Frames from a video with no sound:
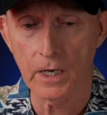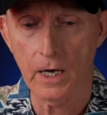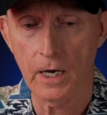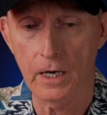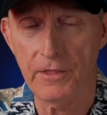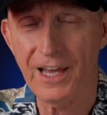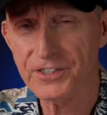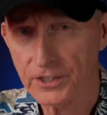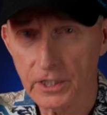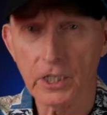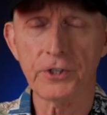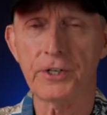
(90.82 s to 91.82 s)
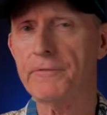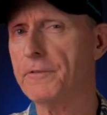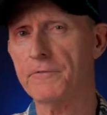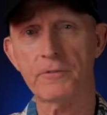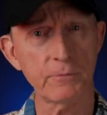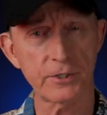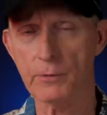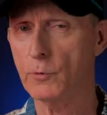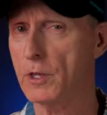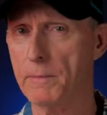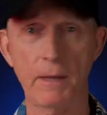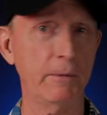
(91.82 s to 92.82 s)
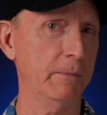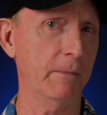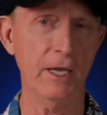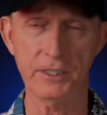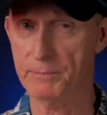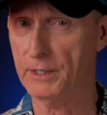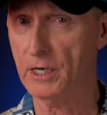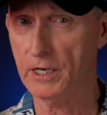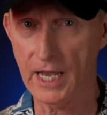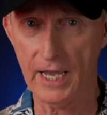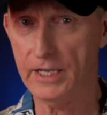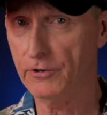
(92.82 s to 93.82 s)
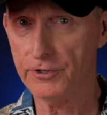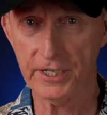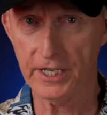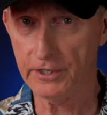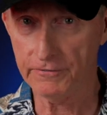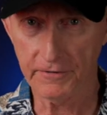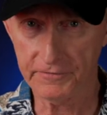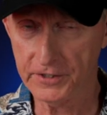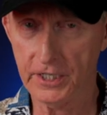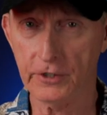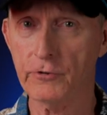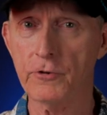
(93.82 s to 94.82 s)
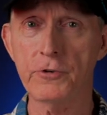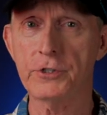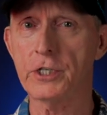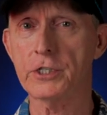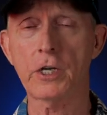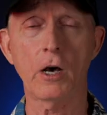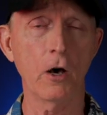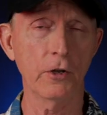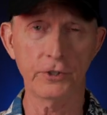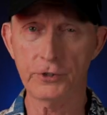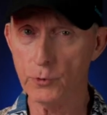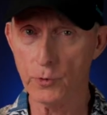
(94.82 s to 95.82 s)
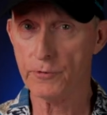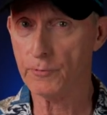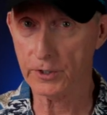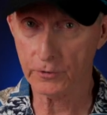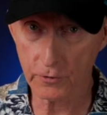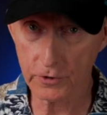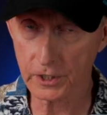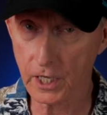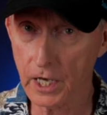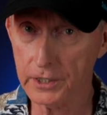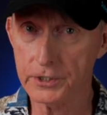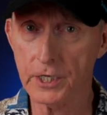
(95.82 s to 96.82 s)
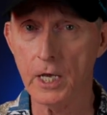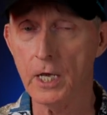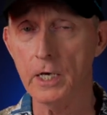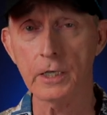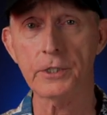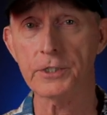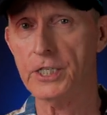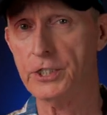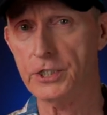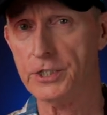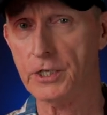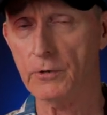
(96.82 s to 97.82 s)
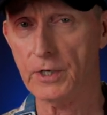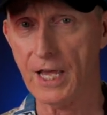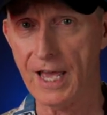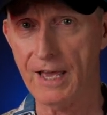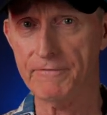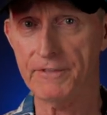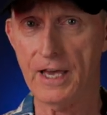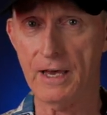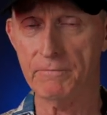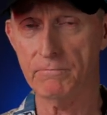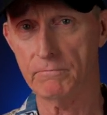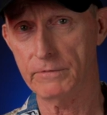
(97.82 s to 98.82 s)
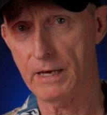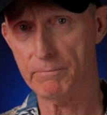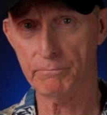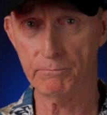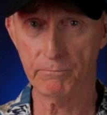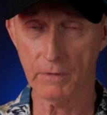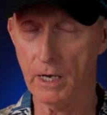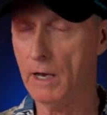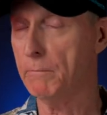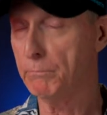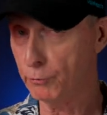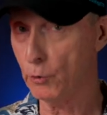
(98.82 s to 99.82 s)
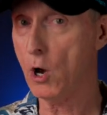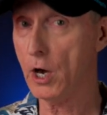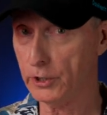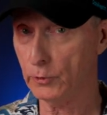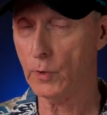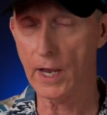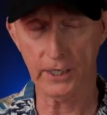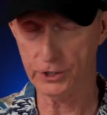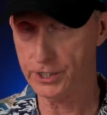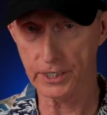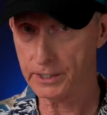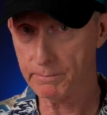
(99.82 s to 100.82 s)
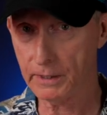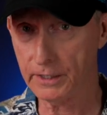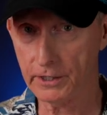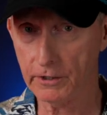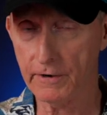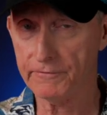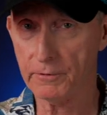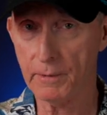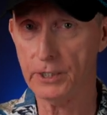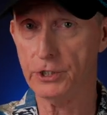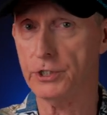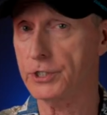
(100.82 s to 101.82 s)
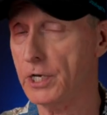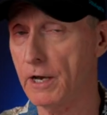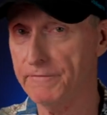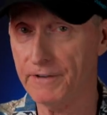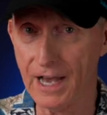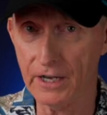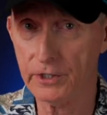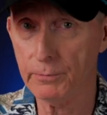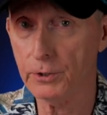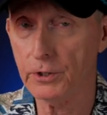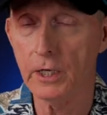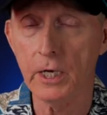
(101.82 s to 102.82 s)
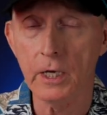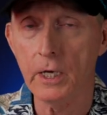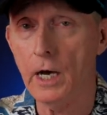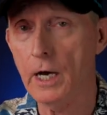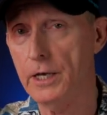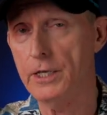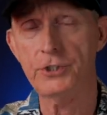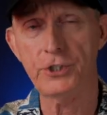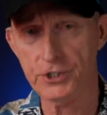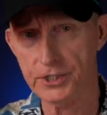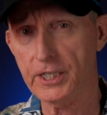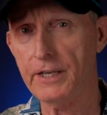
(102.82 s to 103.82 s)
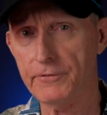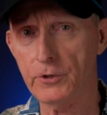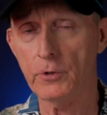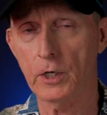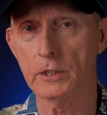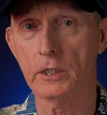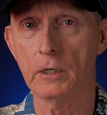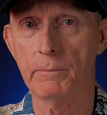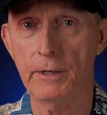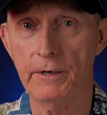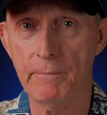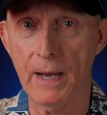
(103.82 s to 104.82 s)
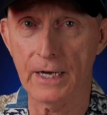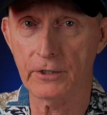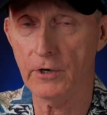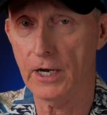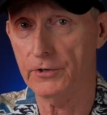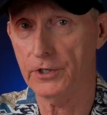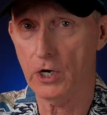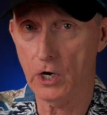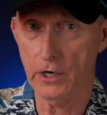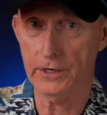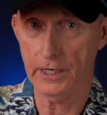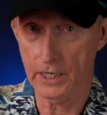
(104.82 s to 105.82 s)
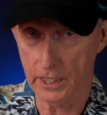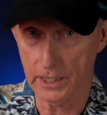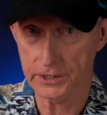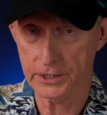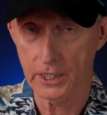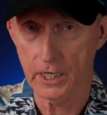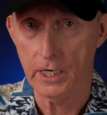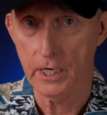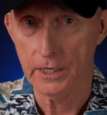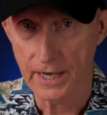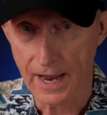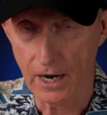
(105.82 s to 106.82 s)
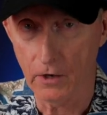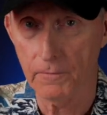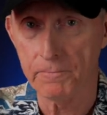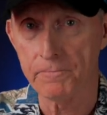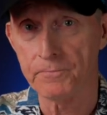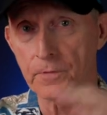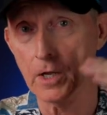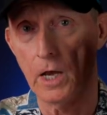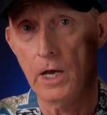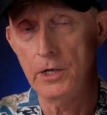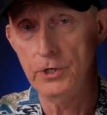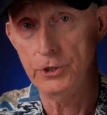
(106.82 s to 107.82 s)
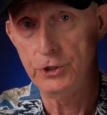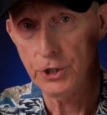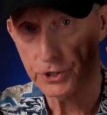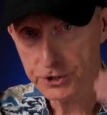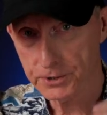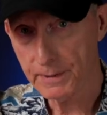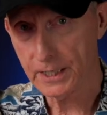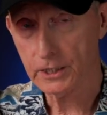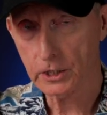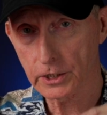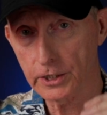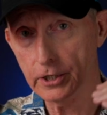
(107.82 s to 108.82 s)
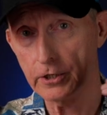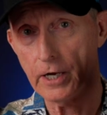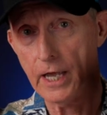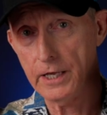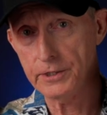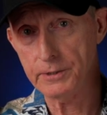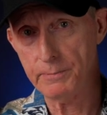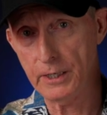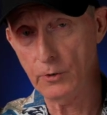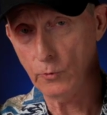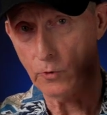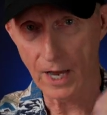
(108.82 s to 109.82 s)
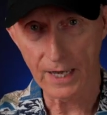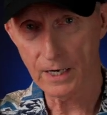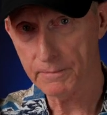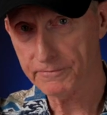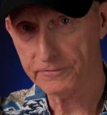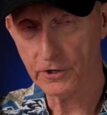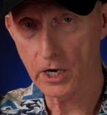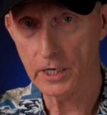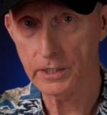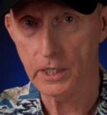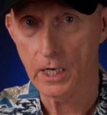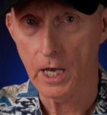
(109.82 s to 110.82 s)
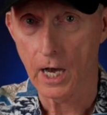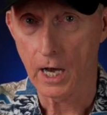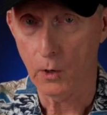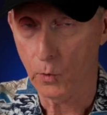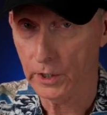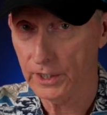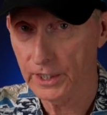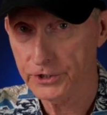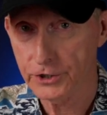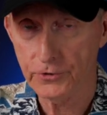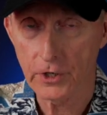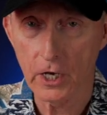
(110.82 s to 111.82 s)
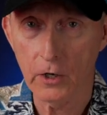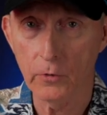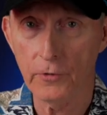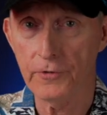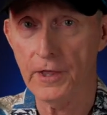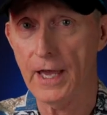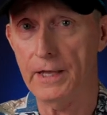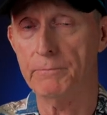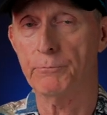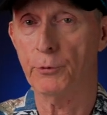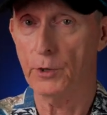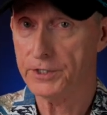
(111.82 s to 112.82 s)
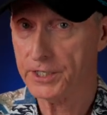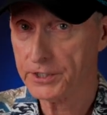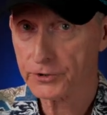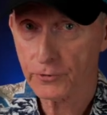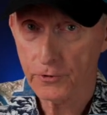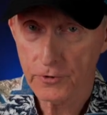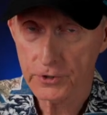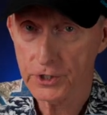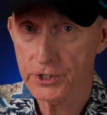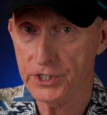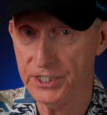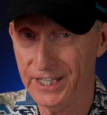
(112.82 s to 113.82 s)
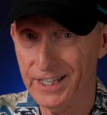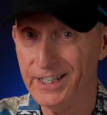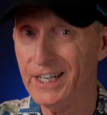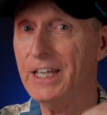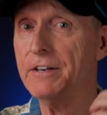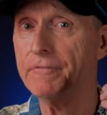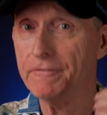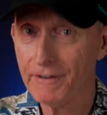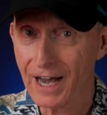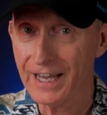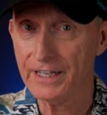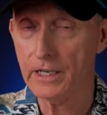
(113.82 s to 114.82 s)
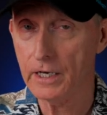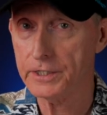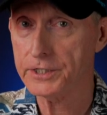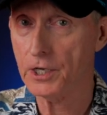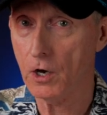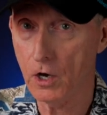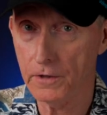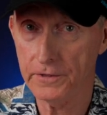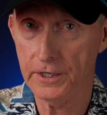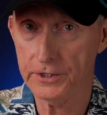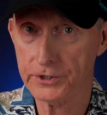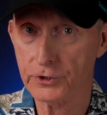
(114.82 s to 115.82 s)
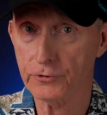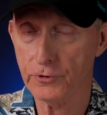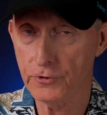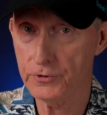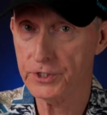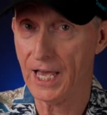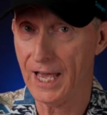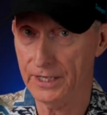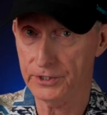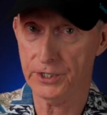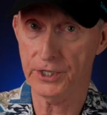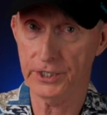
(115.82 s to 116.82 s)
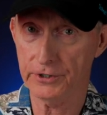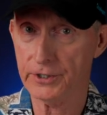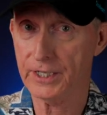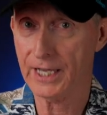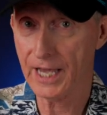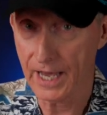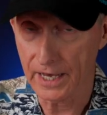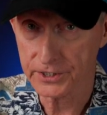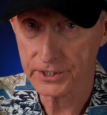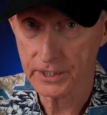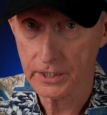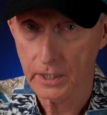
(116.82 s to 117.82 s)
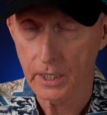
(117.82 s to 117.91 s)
That's a little different from someone that maybe has been on 8 or 10 or 15 cruises on 2 or 3 cruise lines, because they just don't have that broader range. Doesn't mean their information is not valuable. It's just to give you a little bit of background on us. Now, just to be clear and to be right up front, I want to let you know that Princess Cruises did invite us on this cruise as their guest.